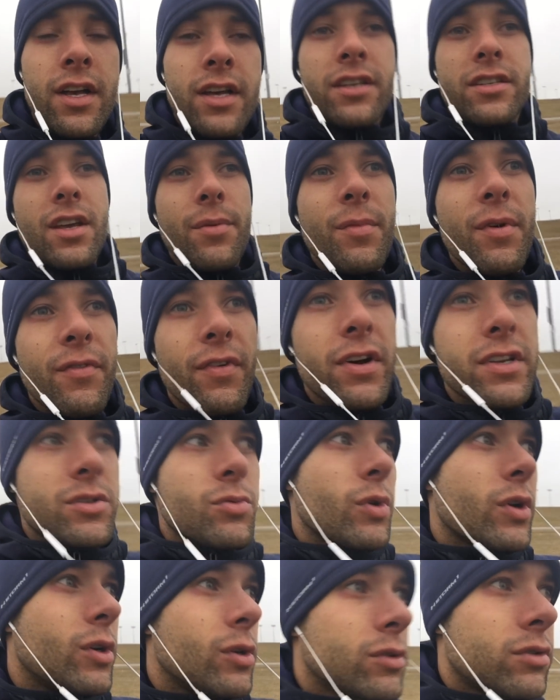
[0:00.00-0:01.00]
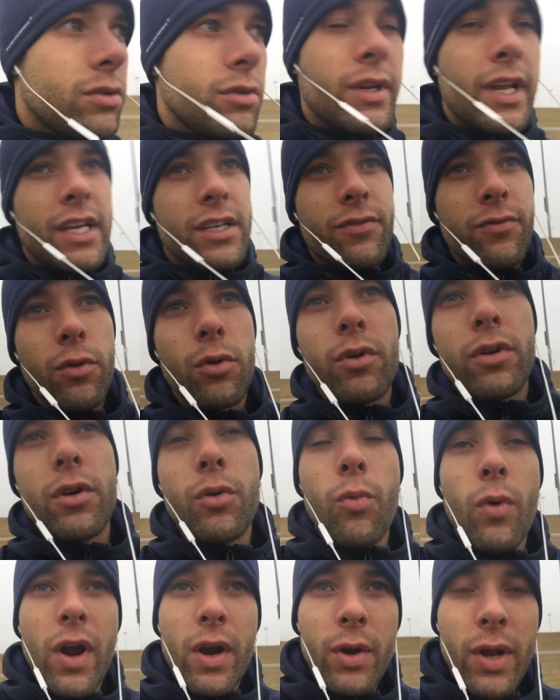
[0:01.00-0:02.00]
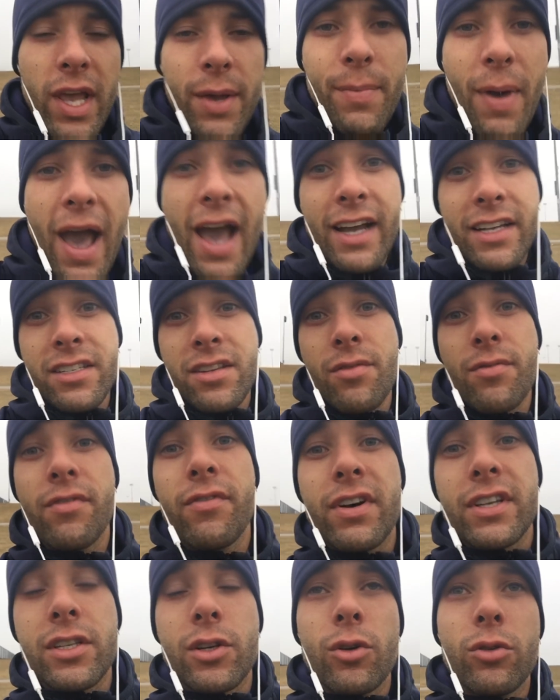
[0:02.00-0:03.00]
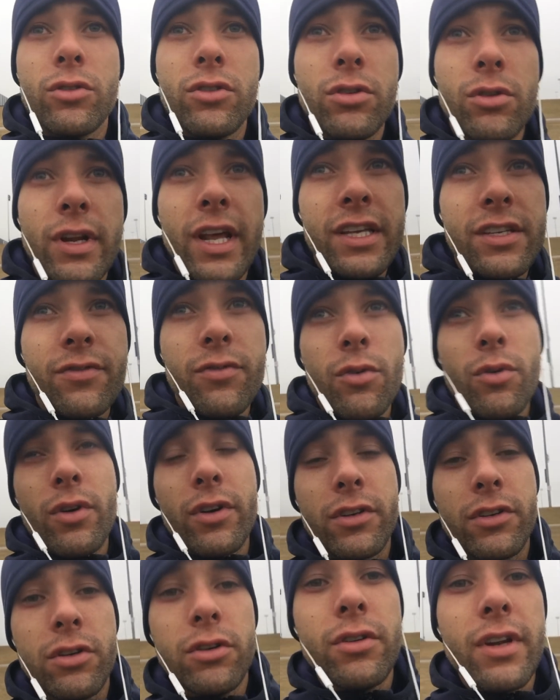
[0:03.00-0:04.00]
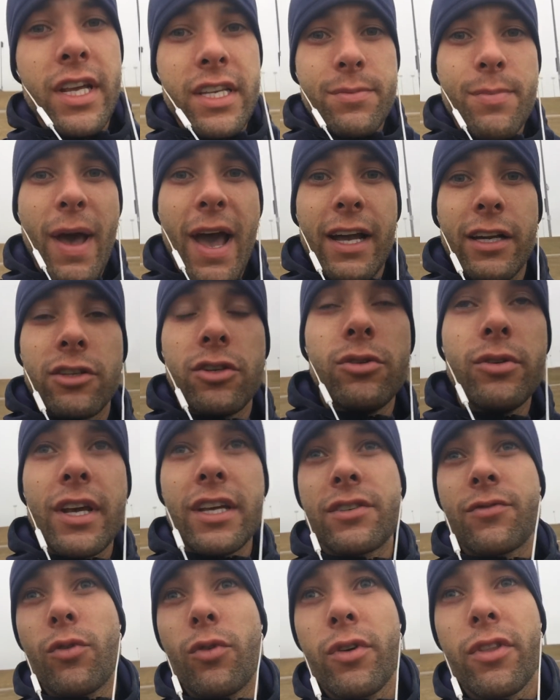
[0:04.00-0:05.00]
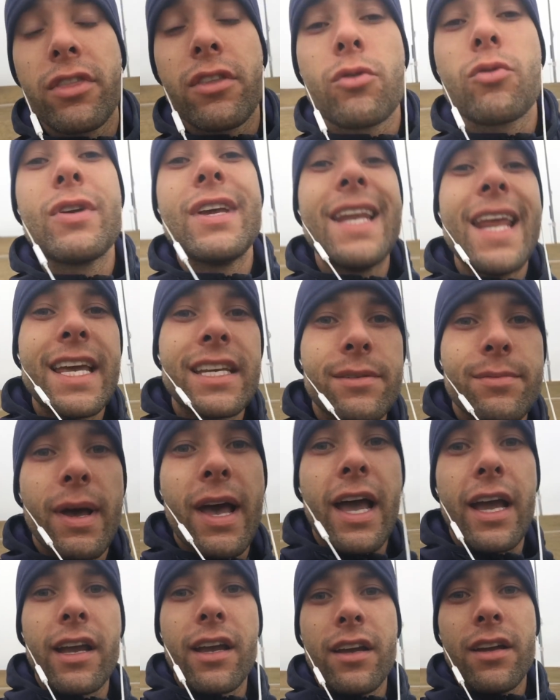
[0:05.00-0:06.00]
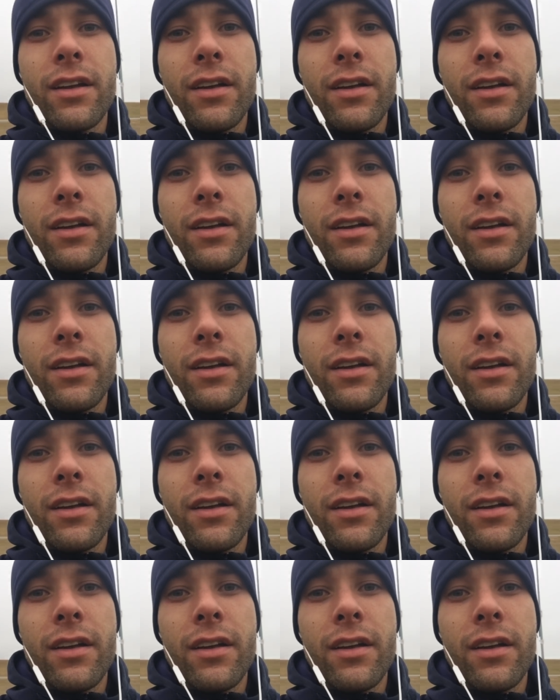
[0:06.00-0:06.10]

Some of us, we go 2 days forward, 1 day back. Some of us go 2 days forward, 2 days back. 2 days forward, 3 days back.